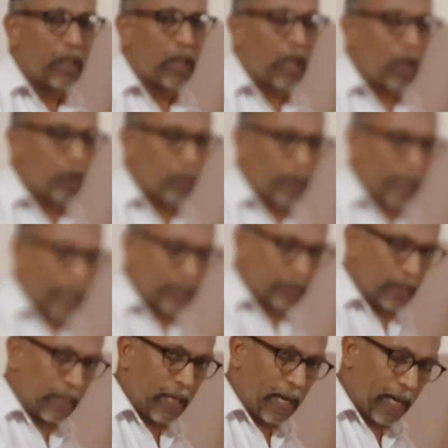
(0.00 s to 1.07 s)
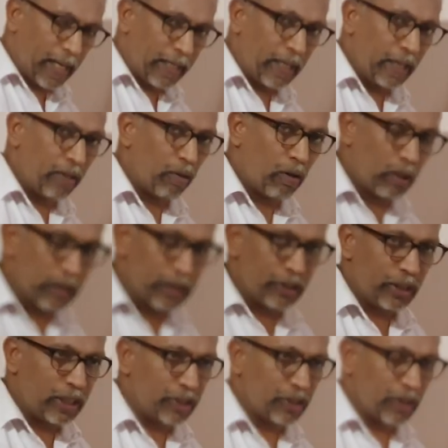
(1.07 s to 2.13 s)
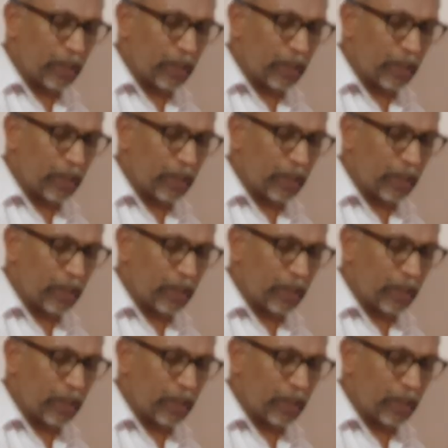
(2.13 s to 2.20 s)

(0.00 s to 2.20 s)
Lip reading: how we are actually adding it, all these things,